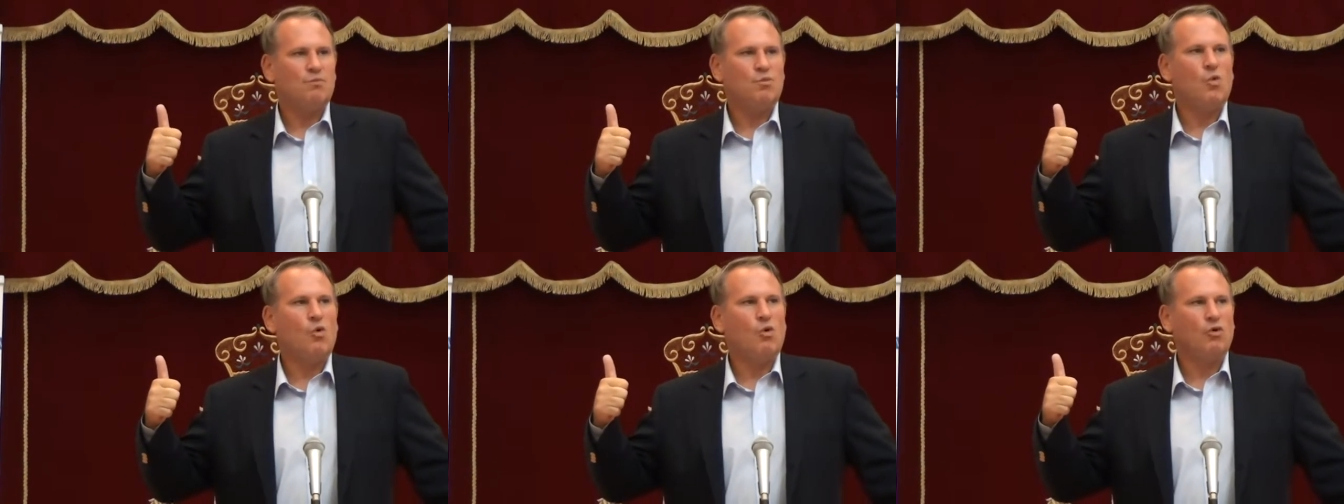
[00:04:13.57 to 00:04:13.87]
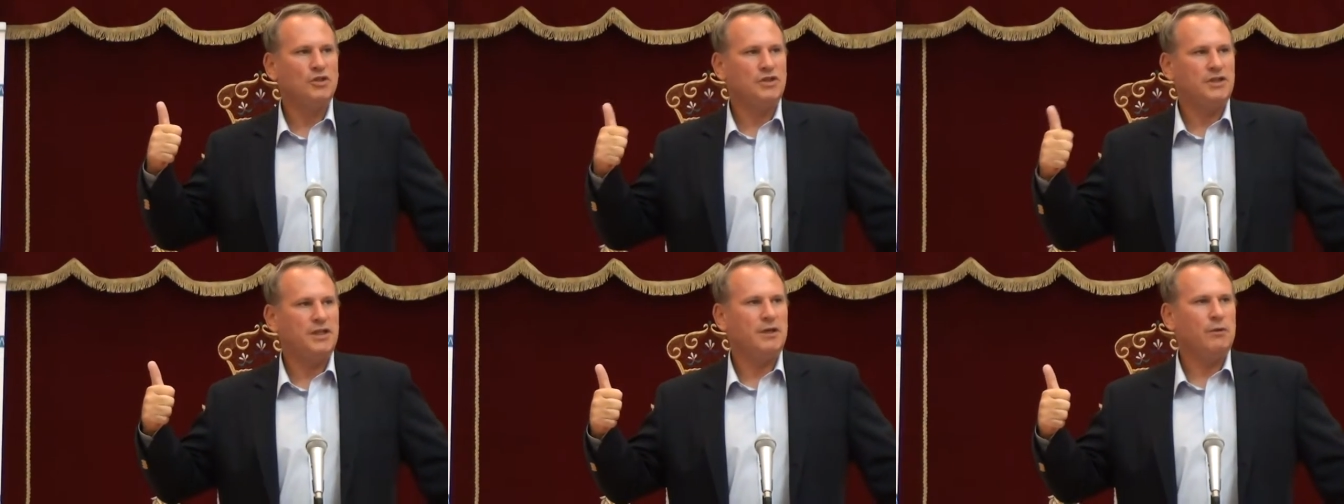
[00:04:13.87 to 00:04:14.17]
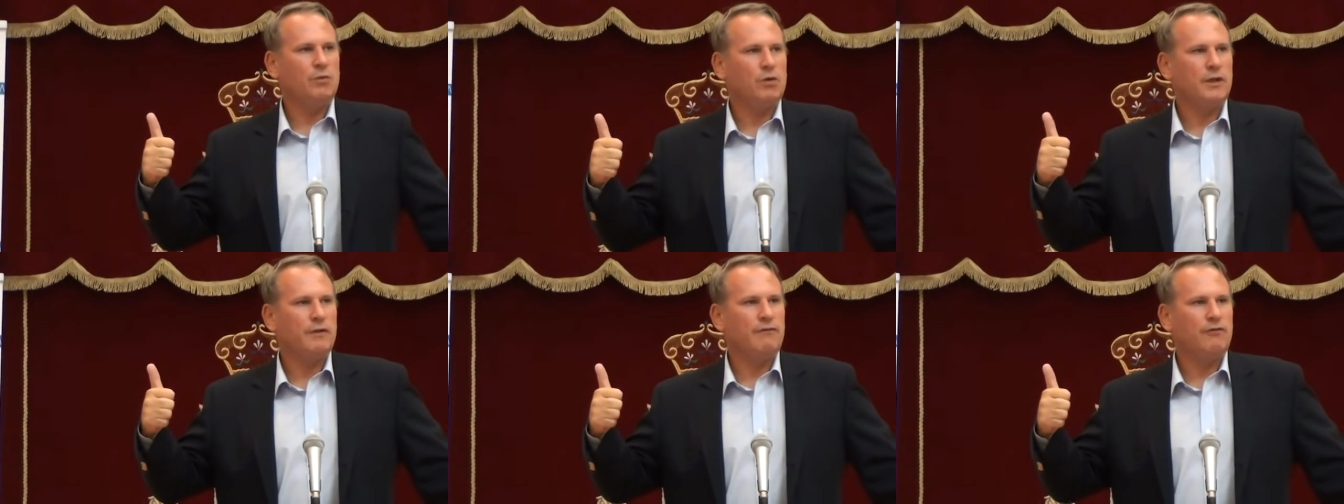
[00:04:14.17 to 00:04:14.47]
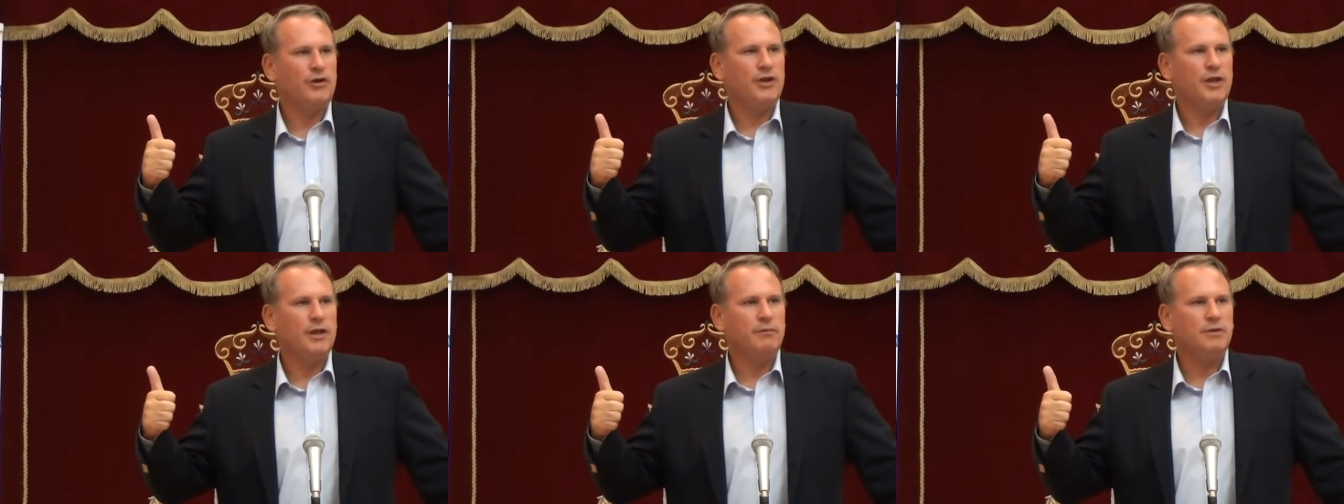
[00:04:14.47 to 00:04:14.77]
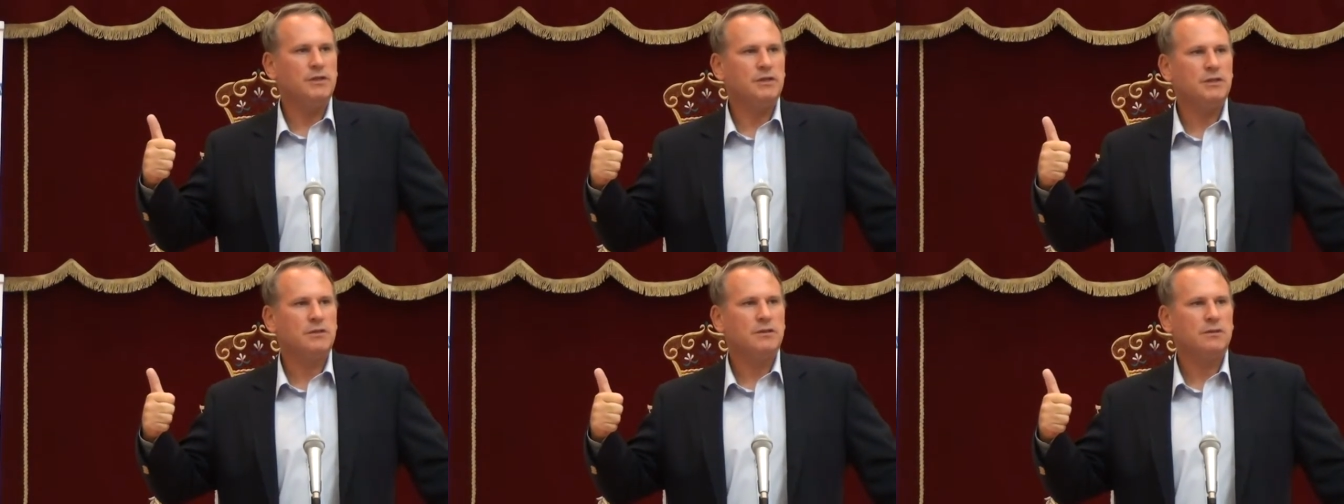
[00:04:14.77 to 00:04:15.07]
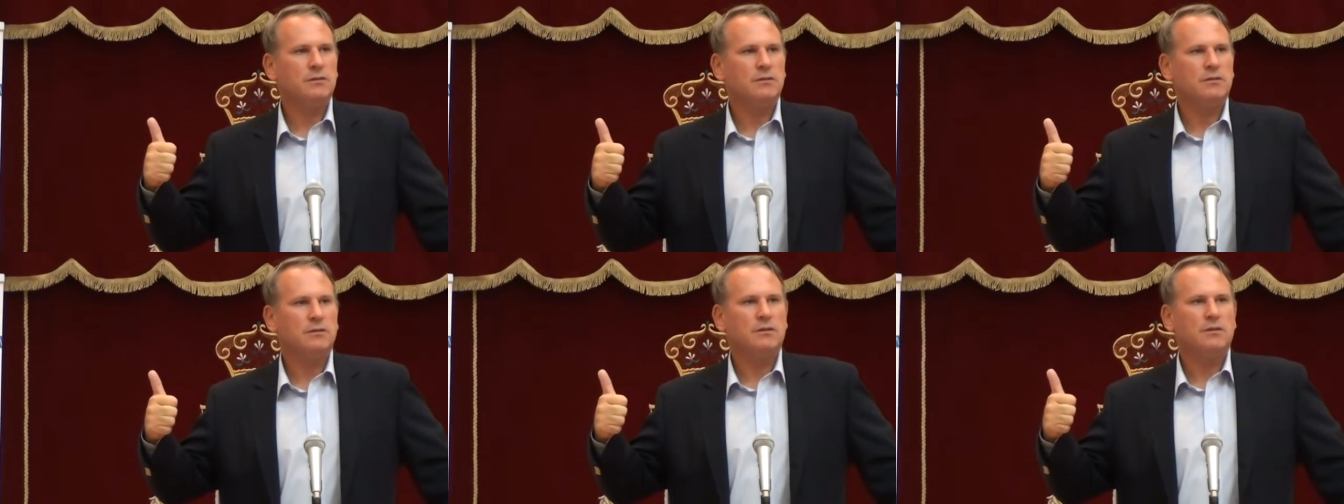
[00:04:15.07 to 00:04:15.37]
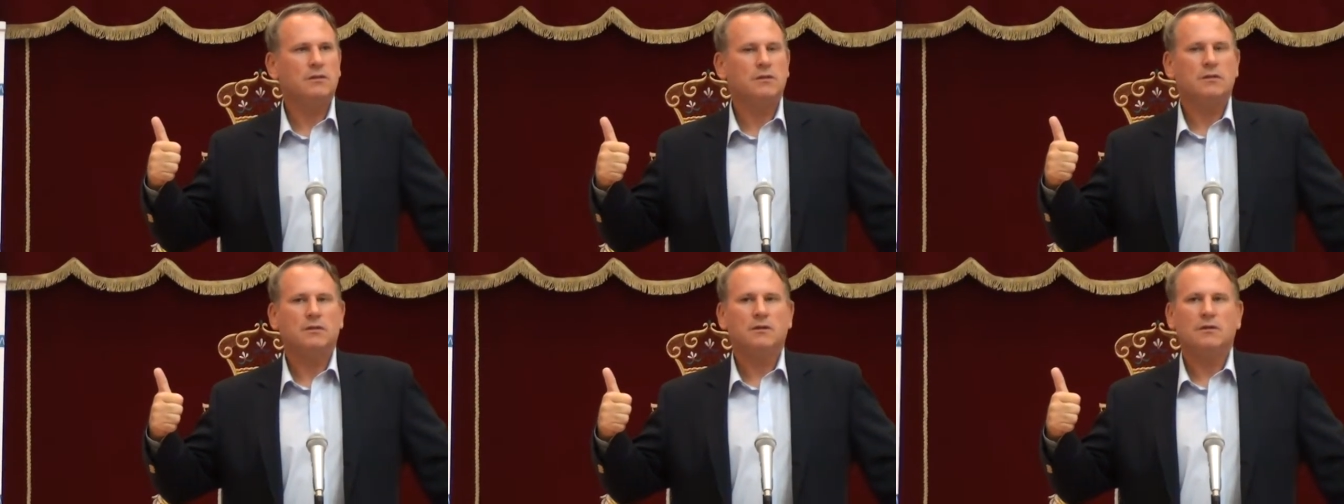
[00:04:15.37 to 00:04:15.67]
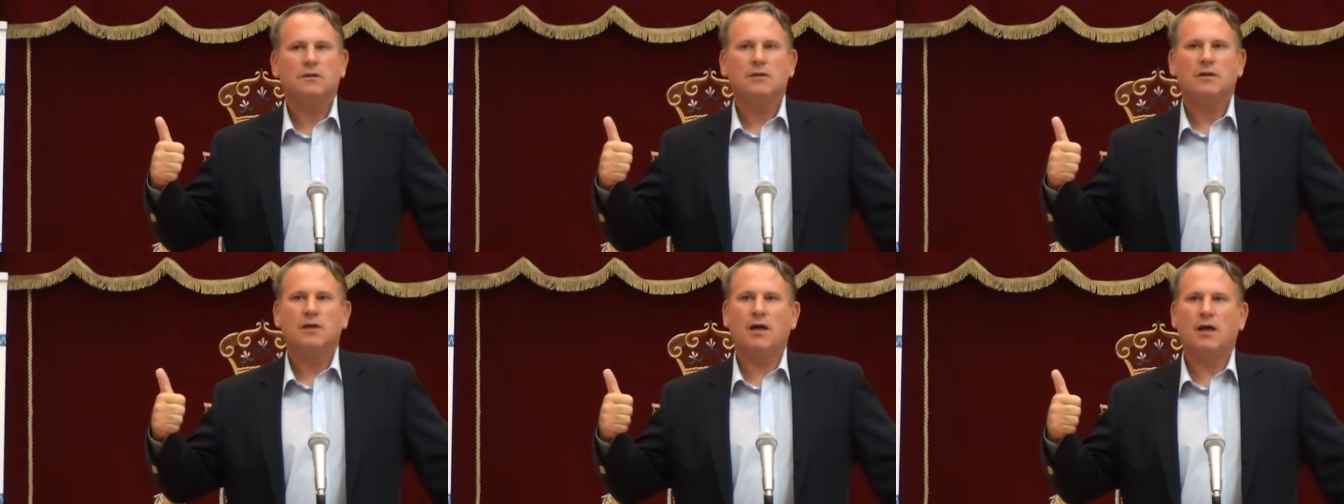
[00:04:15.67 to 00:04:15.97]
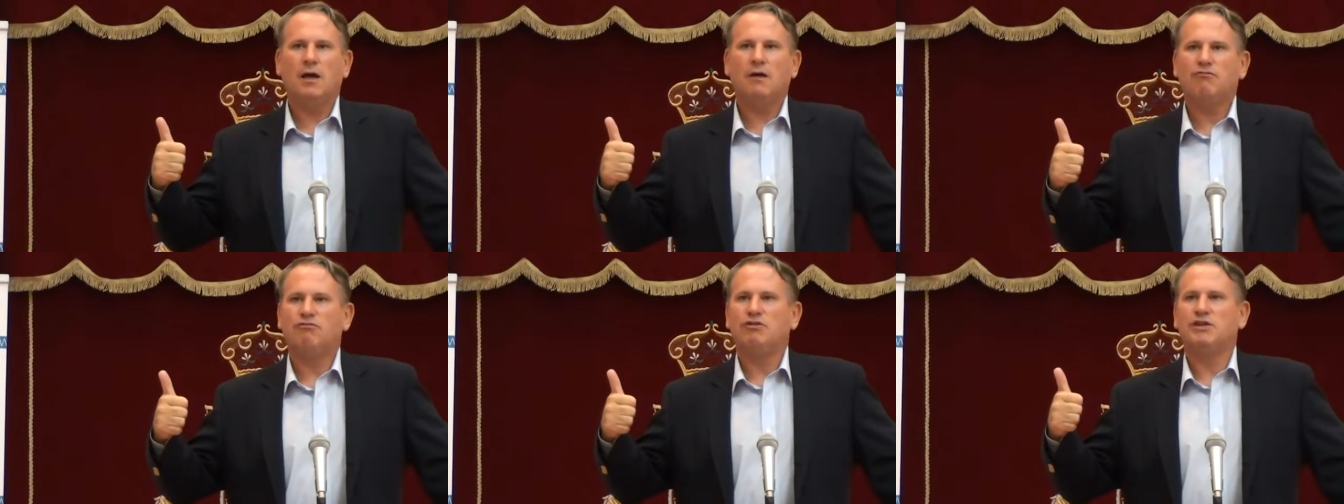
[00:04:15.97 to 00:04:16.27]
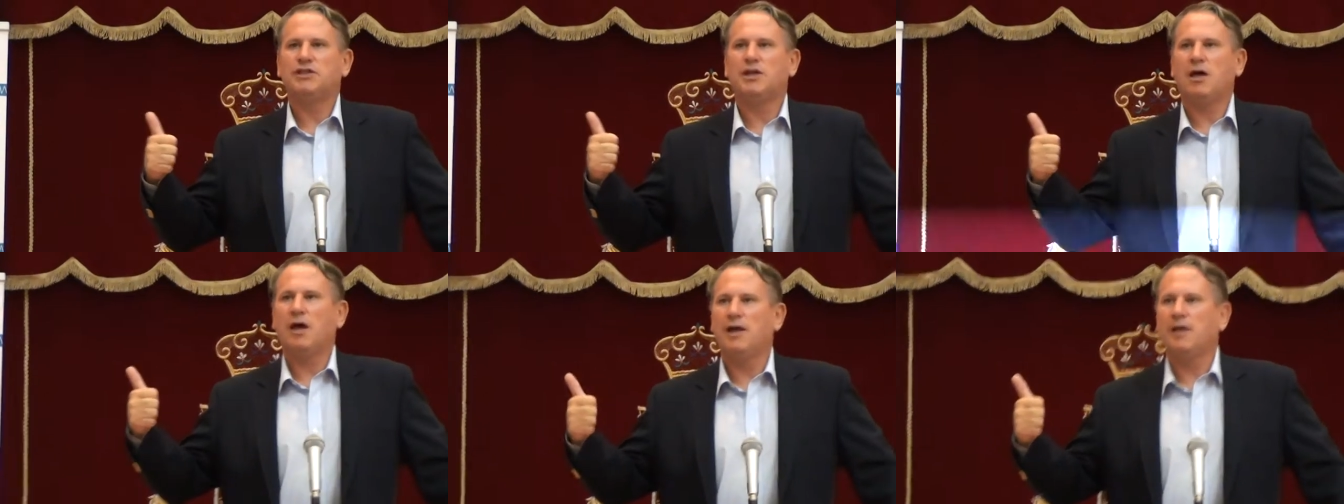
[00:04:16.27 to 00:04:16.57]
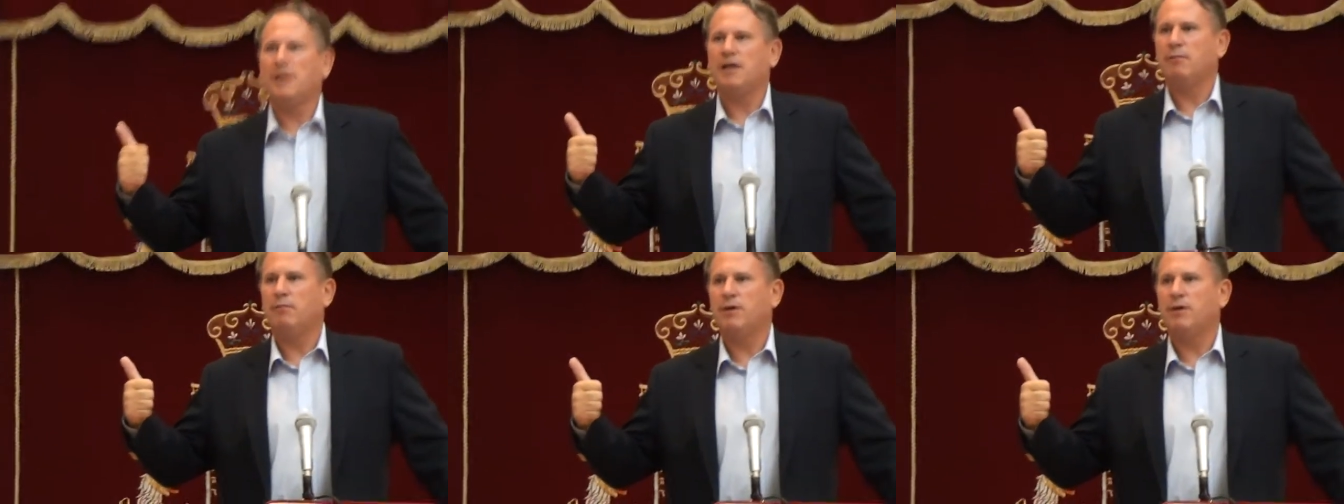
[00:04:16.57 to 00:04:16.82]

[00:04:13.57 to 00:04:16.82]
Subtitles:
Warzi, or whatever her name is, resigning